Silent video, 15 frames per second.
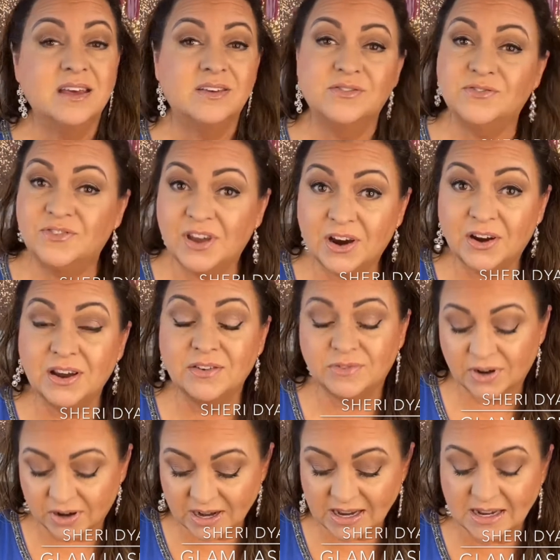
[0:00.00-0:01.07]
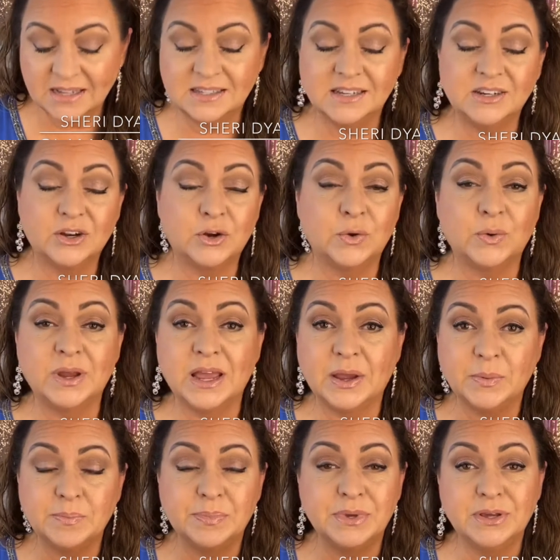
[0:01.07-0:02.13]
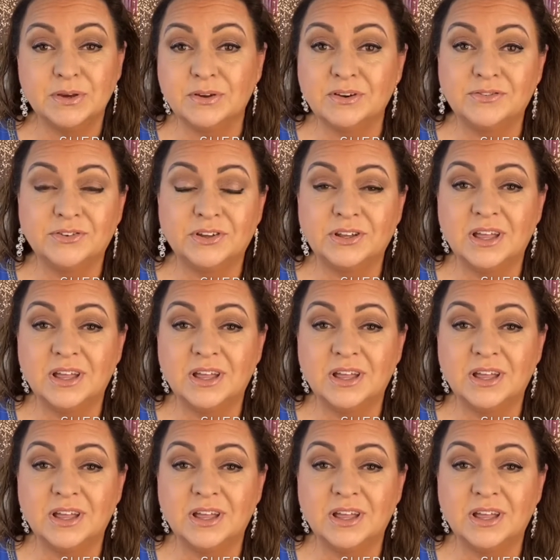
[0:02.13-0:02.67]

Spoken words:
Very, very easy to create beautiful